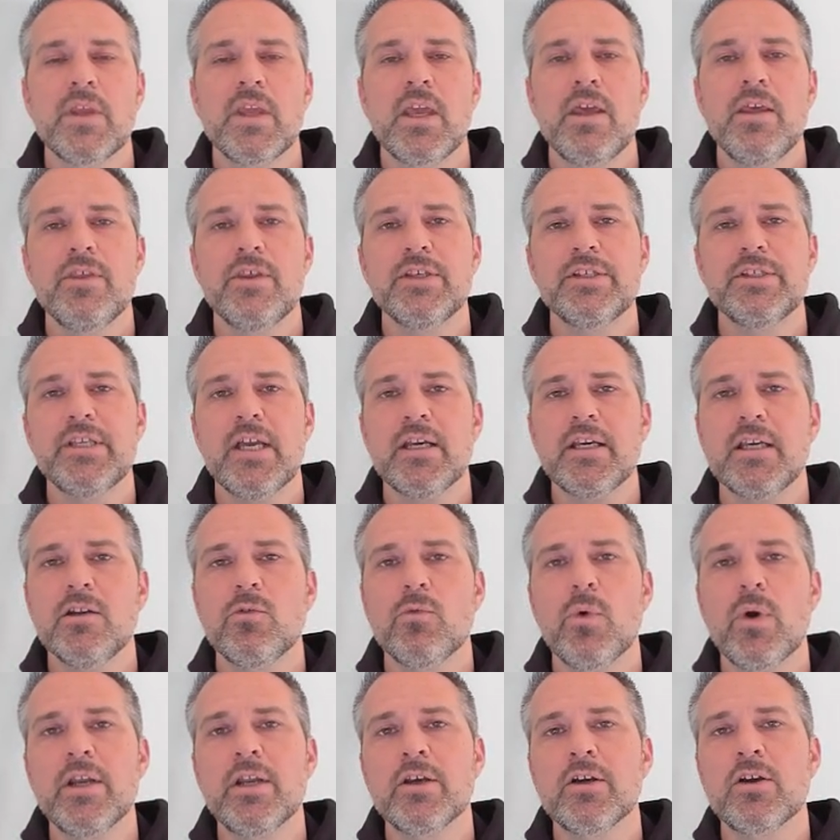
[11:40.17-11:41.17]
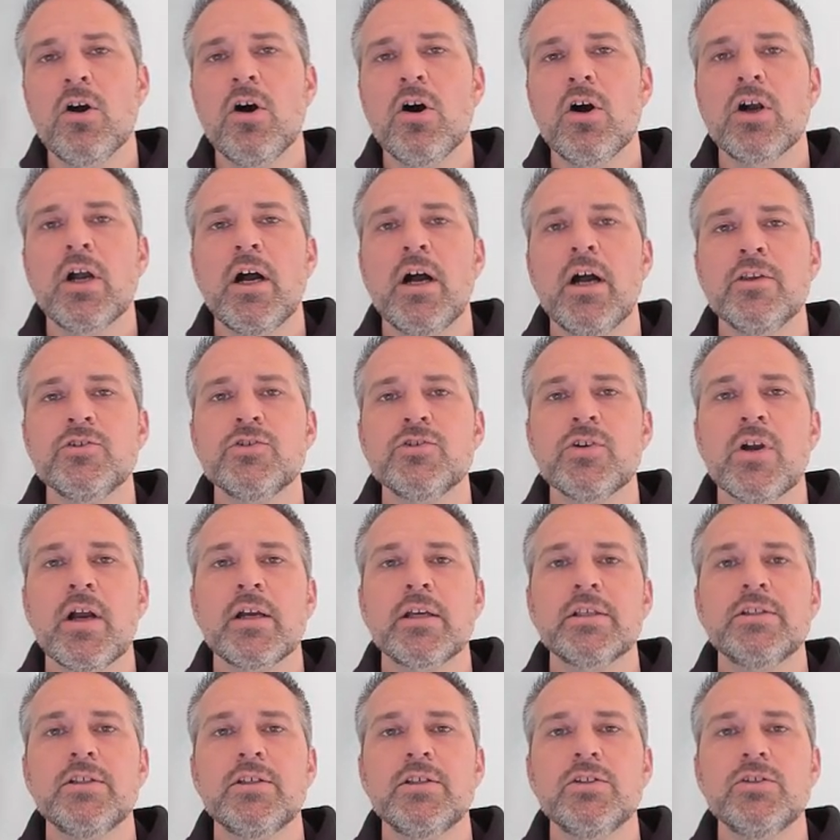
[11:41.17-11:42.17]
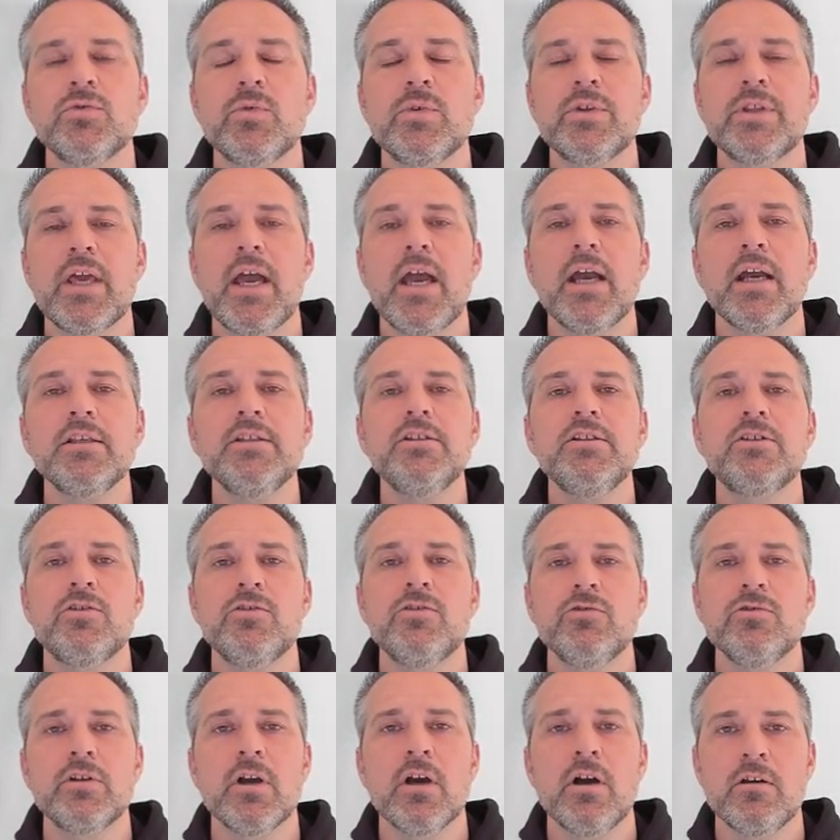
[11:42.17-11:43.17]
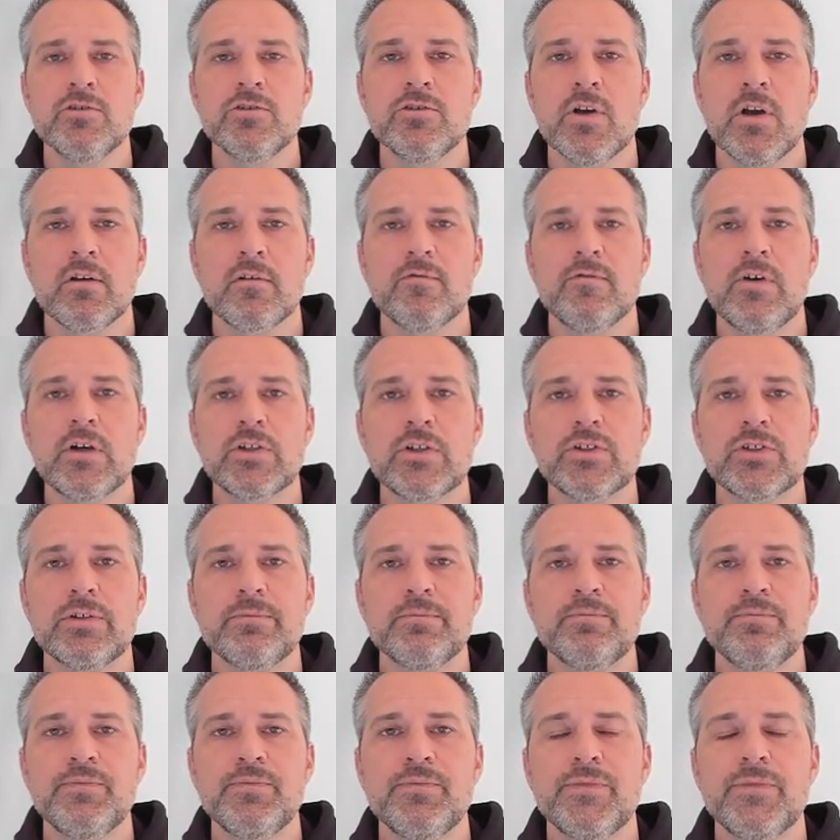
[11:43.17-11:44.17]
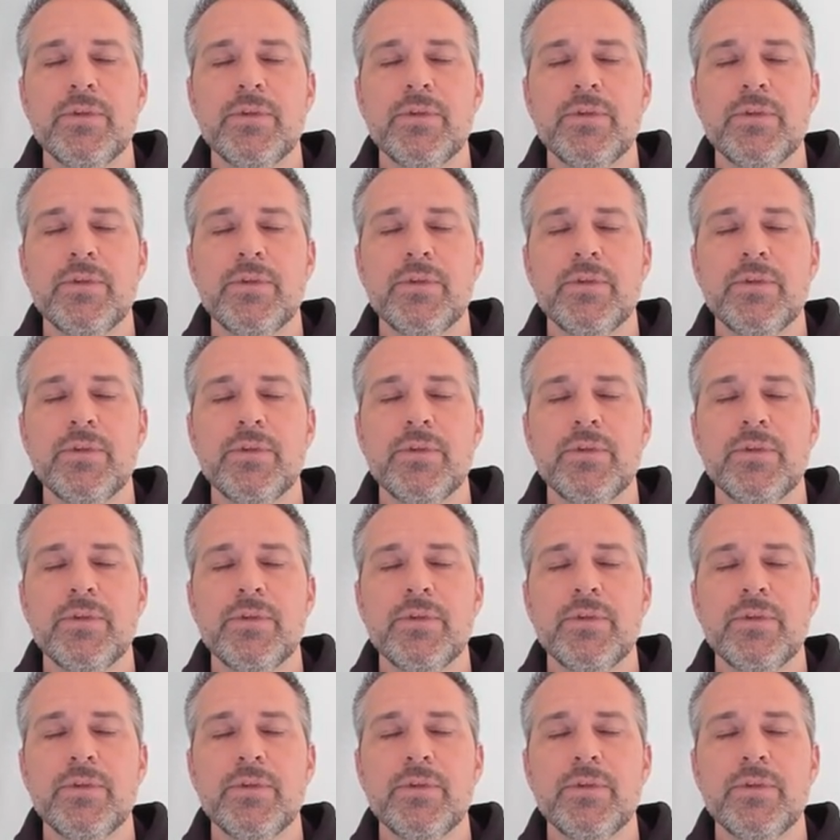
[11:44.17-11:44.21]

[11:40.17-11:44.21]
The second way to call contracts is with execute contract function.